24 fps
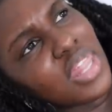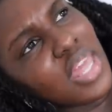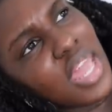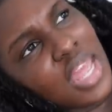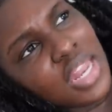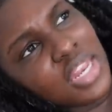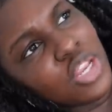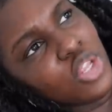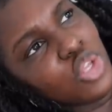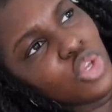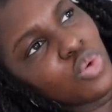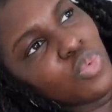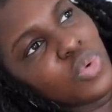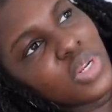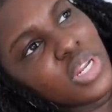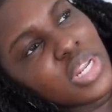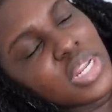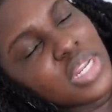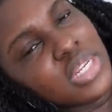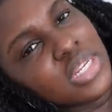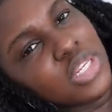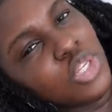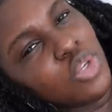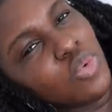then you
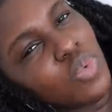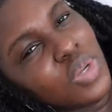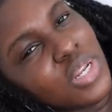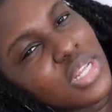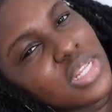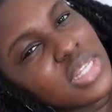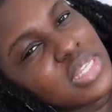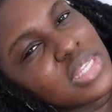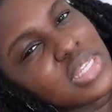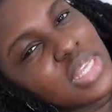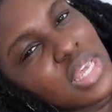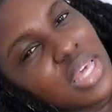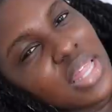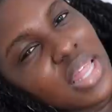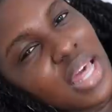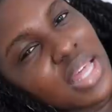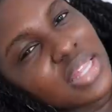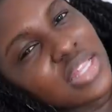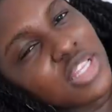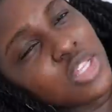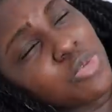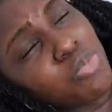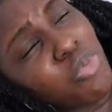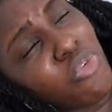wouldn't you wouldn't say
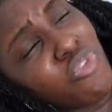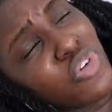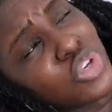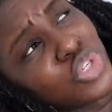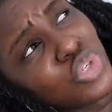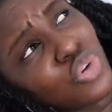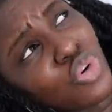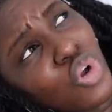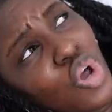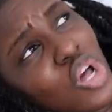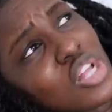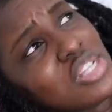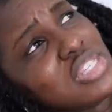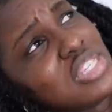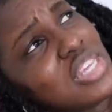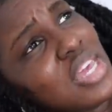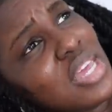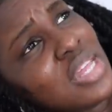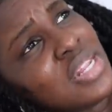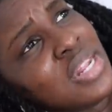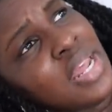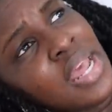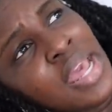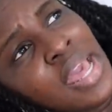that this is professional
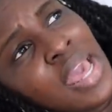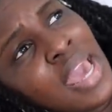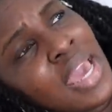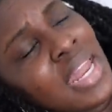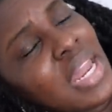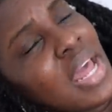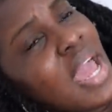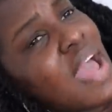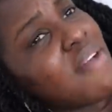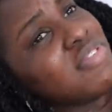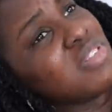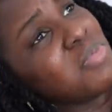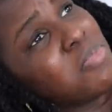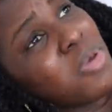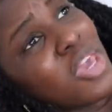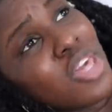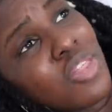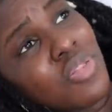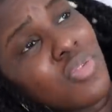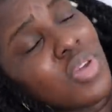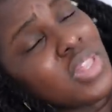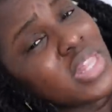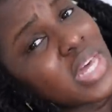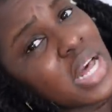content and I have to pay
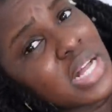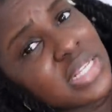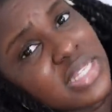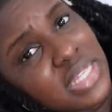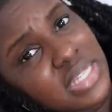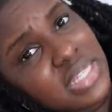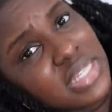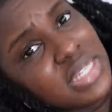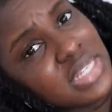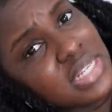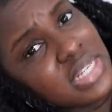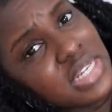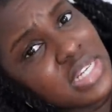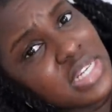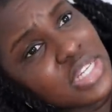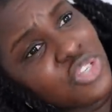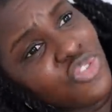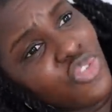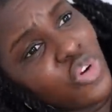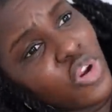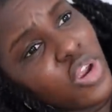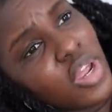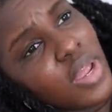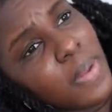3000
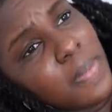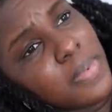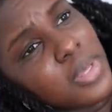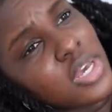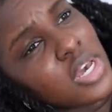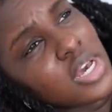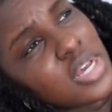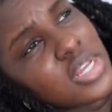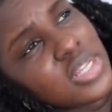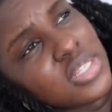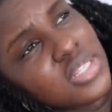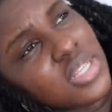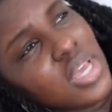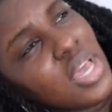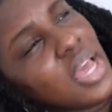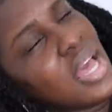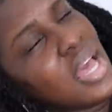cedis for it because